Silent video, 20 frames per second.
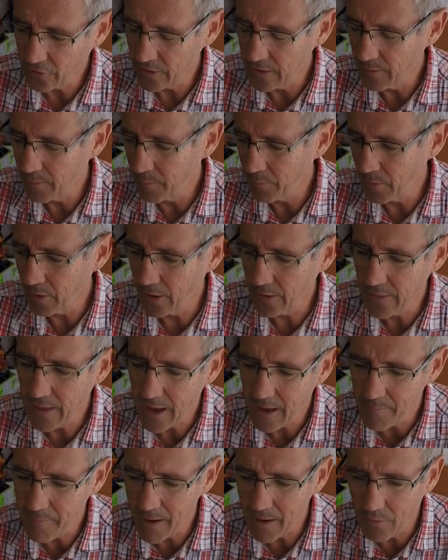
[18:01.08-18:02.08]
going to apply
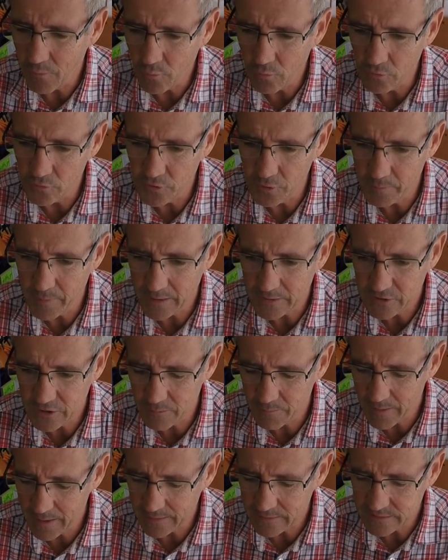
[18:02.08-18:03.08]
that amount of water back to
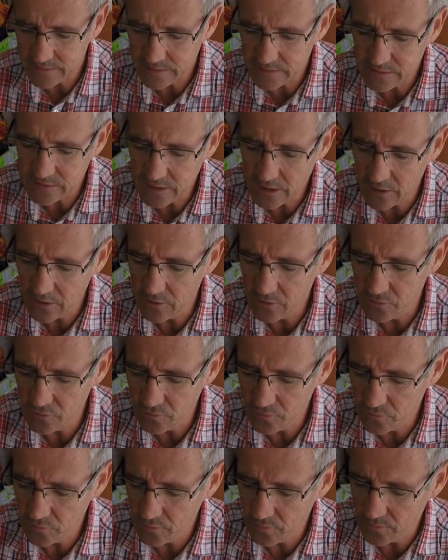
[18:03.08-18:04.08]
your painting,
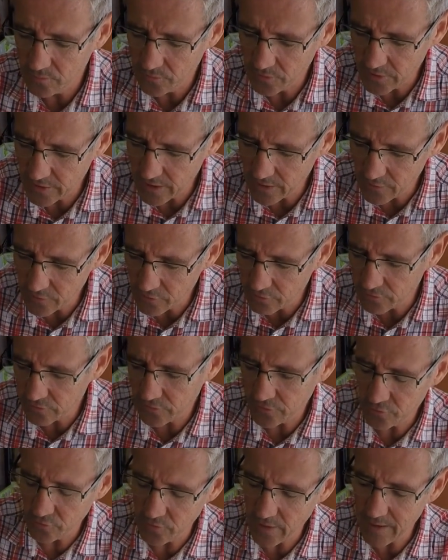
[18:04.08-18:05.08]
so you know
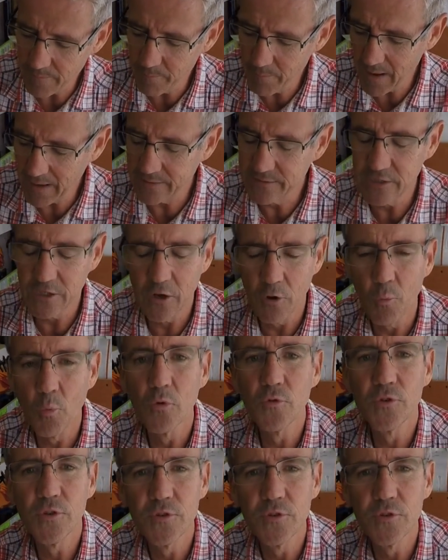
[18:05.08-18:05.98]
you're then painting on what